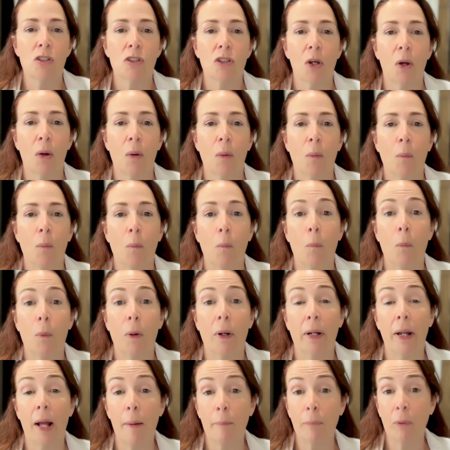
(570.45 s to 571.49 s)
So
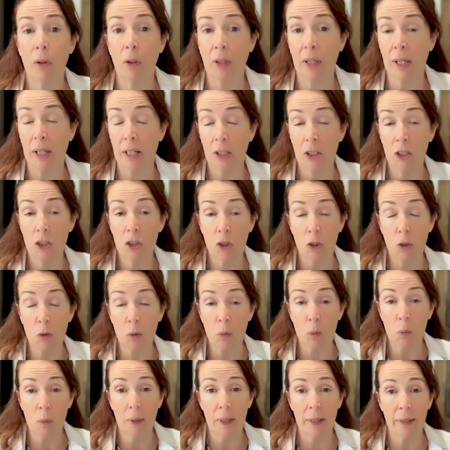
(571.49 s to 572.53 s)
what I'm looking to
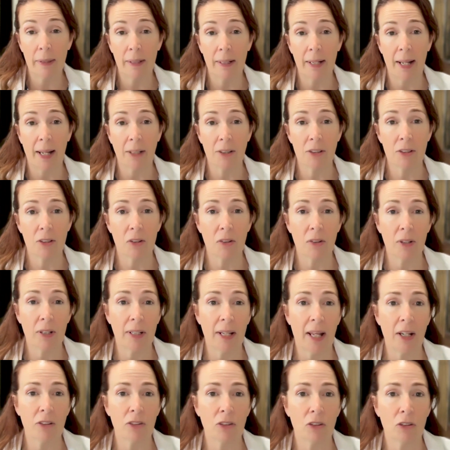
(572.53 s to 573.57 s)
do in the next 30
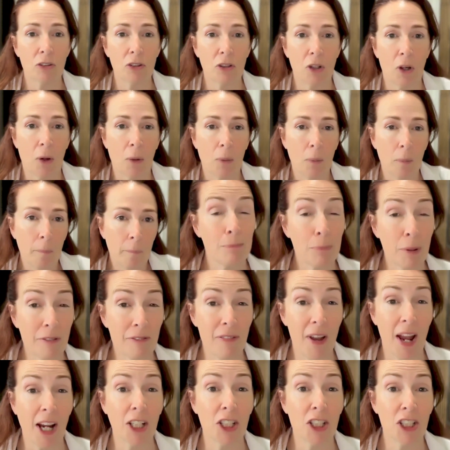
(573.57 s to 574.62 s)
days or so,
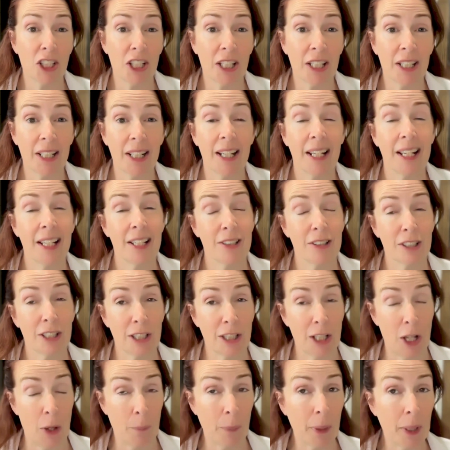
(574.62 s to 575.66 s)
perfection is
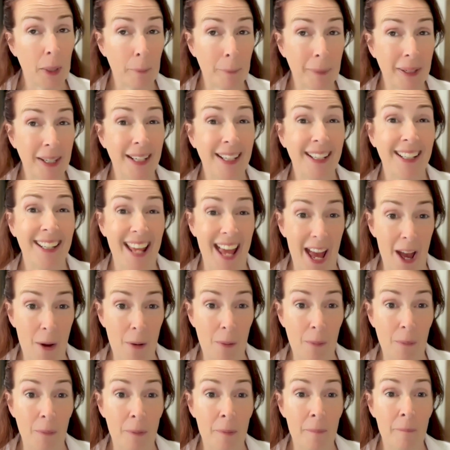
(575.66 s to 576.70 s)
slowing me
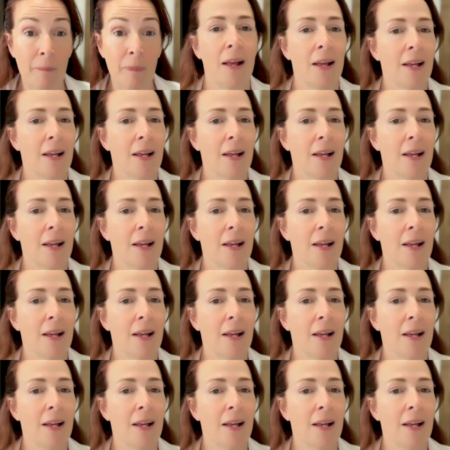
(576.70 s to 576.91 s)
down.